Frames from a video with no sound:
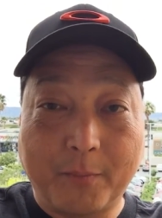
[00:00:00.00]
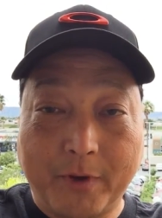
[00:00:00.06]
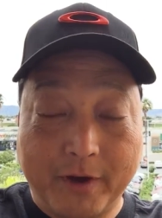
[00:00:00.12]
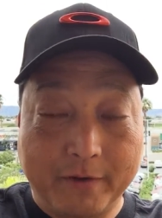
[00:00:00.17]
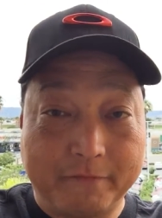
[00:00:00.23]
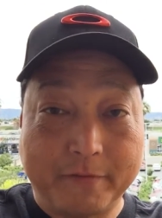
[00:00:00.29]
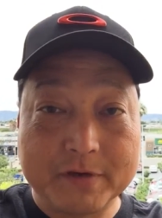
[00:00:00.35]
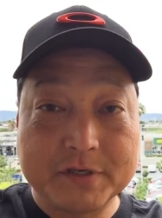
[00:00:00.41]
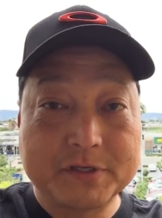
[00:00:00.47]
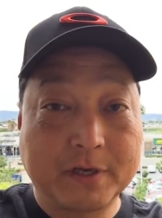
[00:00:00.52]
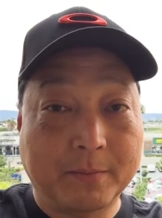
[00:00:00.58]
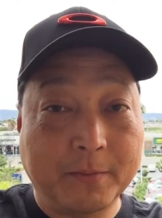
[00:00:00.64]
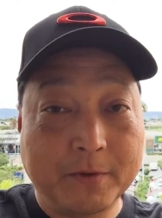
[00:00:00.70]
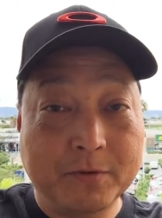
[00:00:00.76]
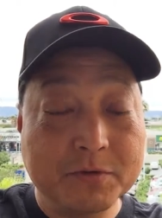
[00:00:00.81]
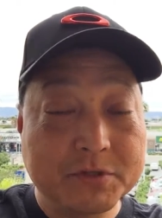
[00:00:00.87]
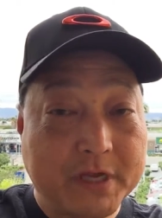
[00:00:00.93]
But if you're
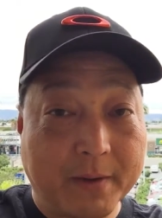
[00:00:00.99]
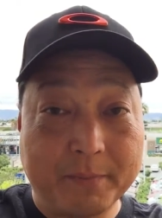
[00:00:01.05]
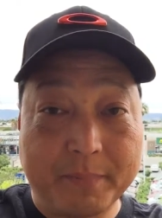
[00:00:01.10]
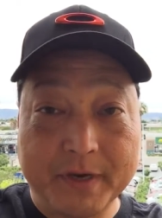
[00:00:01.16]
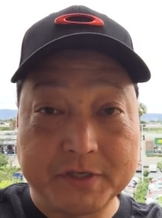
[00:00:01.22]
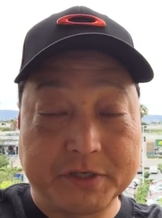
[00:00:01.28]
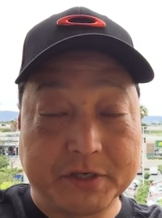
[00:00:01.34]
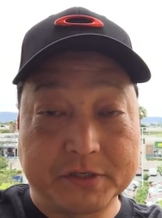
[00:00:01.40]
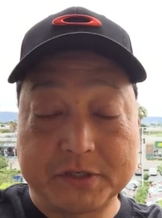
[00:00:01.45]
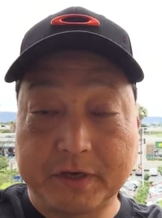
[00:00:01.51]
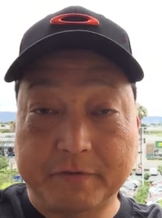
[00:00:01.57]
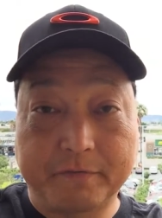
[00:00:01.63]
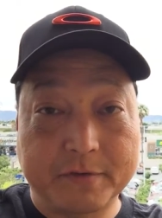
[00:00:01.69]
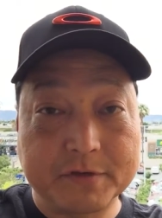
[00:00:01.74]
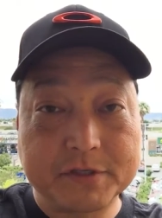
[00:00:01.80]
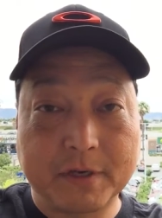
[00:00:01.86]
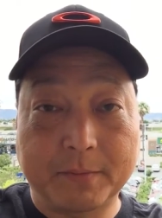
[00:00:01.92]
someone who's ambitious,
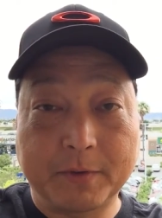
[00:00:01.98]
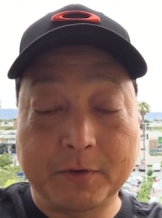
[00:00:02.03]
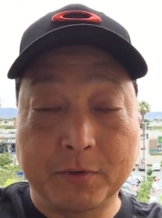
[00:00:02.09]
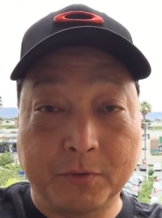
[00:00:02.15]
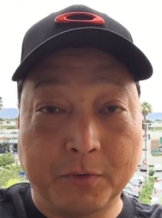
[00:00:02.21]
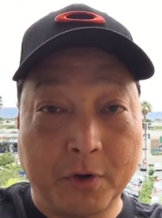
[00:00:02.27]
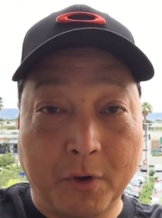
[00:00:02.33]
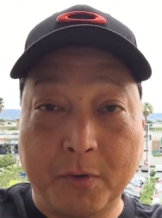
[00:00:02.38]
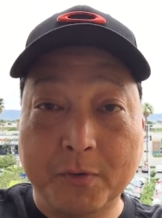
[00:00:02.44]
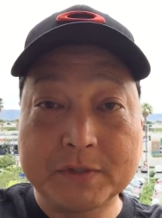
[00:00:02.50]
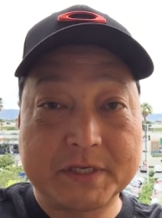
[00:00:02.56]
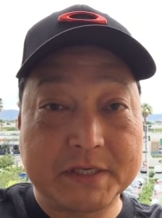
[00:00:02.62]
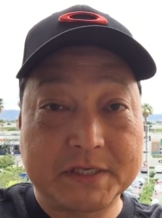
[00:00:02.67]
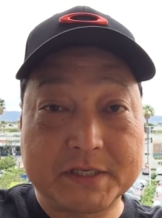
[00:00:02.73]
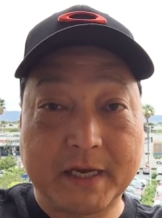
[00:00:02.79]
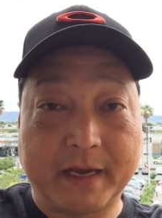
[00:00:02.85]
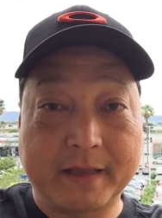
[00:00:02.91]
if you're someone who knows
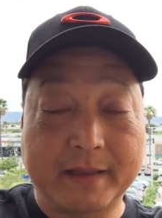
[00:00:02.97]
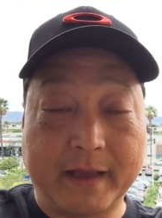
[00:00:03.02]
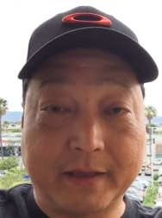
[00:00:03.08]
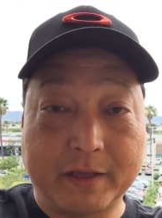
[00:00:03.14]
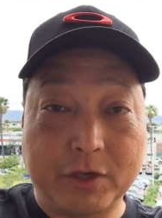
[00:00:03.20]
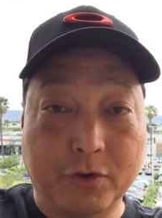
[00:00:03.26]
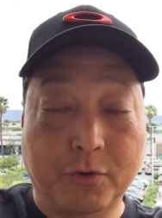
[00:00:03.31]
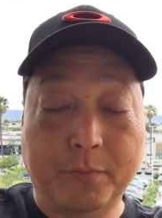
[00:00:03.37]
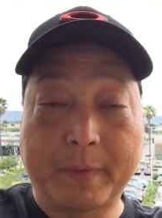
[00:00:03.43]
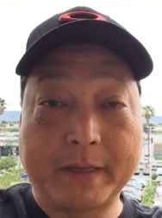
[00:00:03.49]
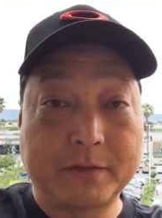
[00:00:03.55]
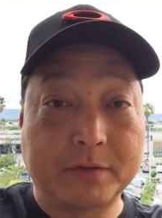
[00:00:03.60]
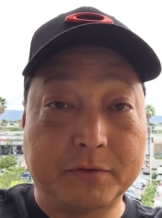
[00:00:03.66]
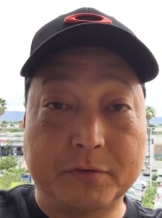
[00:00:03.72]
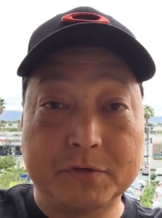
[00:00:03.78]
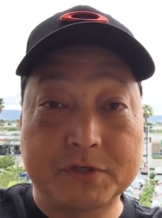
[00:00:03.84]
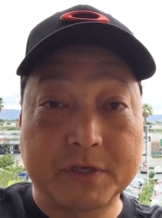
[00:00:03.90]
inside that you're meant
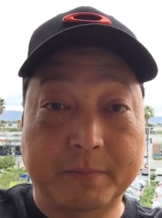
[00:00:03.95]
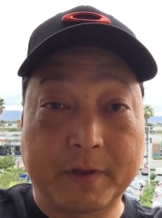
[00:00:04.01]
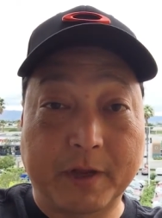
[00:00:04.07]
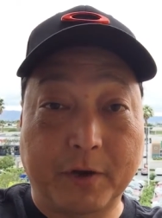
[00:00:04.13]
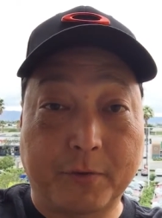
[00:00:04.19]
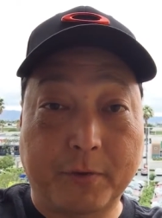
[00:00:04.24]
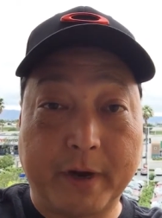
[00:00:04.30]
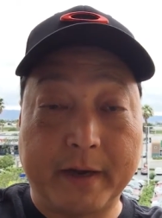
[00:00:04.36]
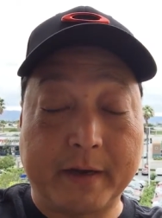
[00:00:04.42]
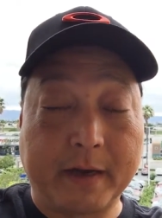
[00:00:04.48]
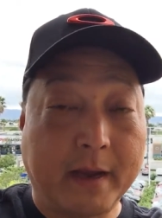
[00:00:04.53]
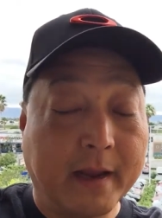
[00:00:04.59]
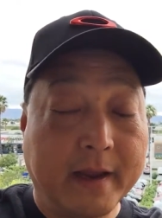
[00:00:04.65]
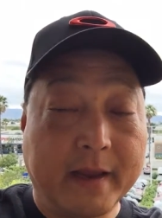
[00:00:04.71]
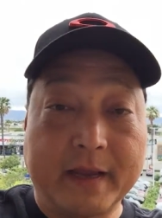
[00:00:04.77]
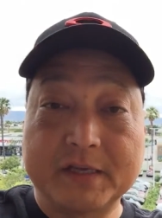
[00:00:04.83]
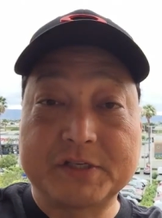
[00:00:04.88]
to do something great,
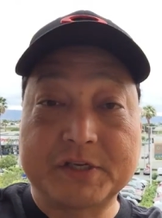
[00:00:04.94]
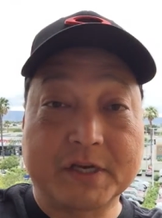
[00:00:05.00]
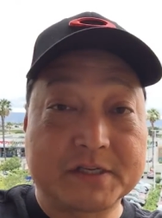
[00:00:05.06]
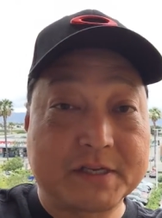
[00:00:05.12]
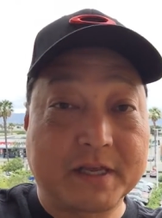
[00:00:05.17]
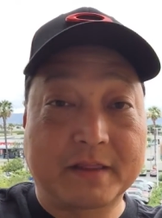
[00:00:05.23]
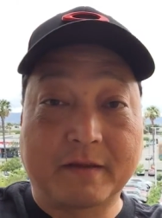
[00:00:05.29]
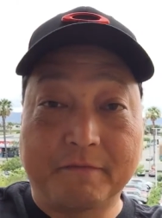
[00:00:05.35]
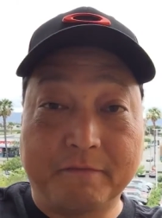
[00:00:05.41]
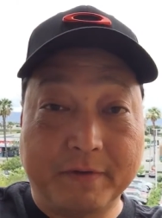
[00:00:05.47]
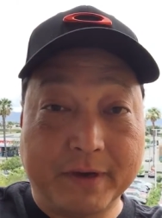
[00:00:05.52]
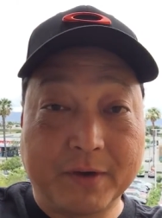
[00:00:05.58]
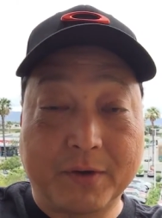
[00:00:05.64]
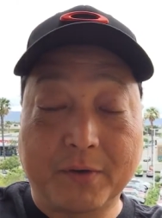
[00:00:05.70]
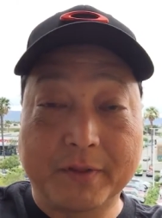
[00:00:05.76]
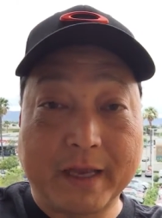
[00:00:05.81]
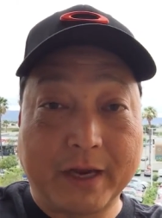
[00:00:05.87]
it's just that the
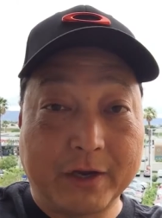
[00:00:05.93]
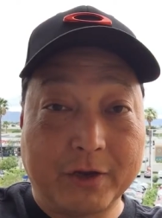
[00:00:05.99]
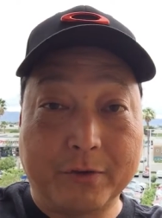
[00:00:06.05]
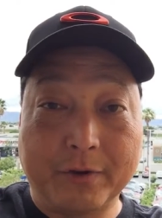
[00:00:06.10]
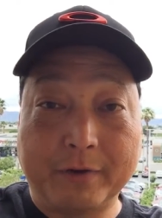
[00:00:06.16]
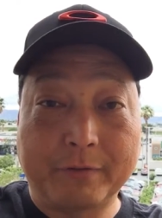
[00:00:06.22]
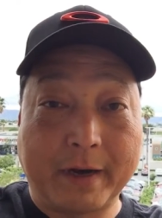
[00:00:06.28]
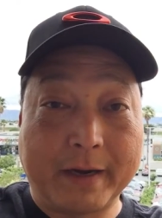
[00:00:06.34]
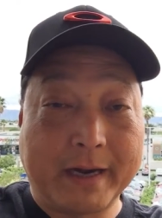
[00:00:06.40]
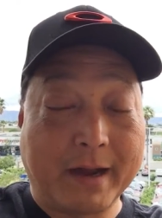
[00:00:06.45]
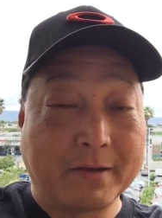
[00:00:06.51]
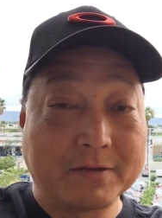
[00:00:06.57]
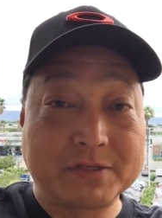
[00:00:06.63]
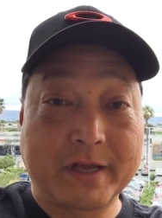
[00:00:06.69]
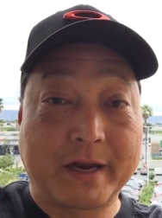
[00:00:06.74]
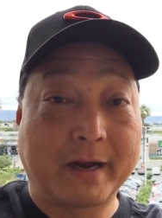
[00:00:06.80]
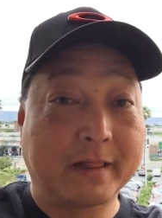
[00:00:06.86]
vehicle that you're in right now
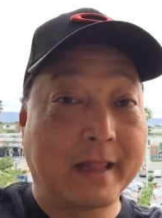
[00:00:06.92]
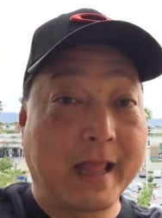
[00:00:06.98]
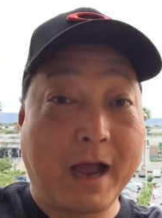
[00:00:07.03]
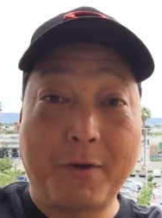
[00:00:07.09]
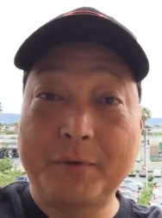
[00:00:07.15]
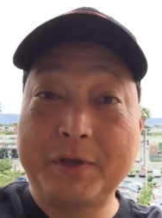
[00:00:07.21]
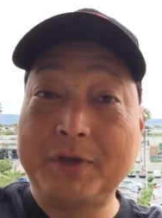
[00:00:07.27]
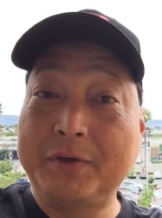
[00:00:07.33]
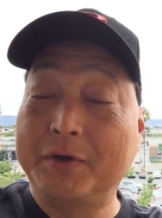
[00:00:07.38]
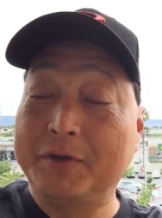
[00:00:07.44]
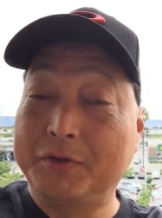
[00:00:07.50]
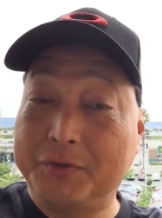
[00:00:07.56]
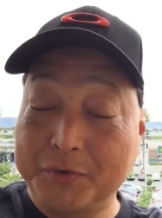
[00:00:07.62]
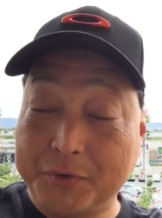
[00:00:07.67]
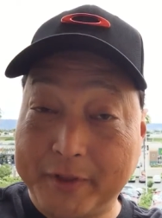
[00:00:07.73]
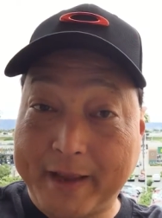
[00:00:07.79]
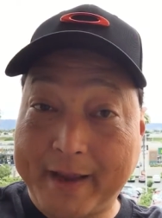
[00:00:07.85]
is not allowing you to
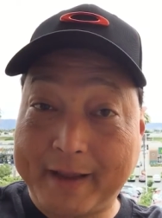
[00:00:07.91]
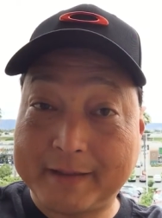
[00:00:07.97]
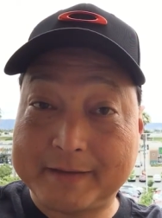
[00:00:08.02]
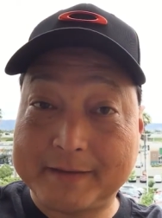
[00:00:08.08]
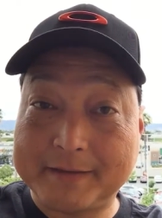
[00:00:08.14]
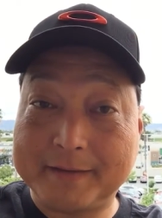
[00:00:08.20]
do that,